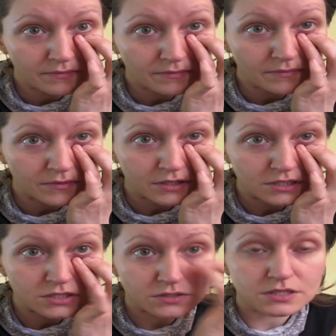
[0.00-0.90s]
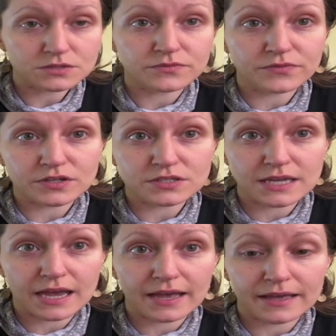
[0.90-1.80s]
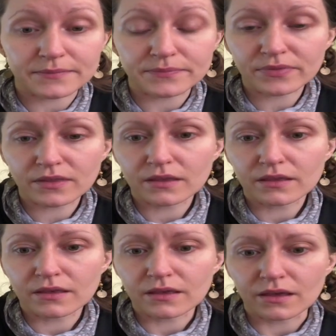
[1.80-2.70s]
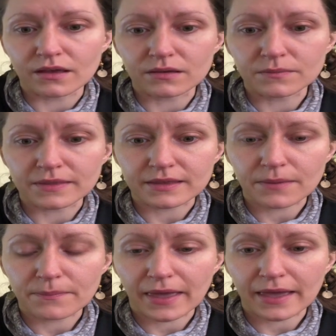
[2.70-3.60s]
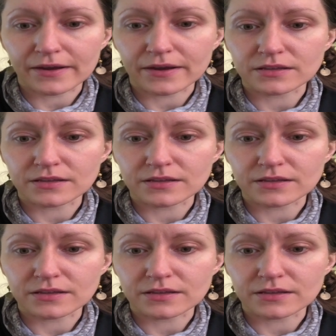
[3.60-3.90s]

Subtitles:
We're going to do this first eye and then compare.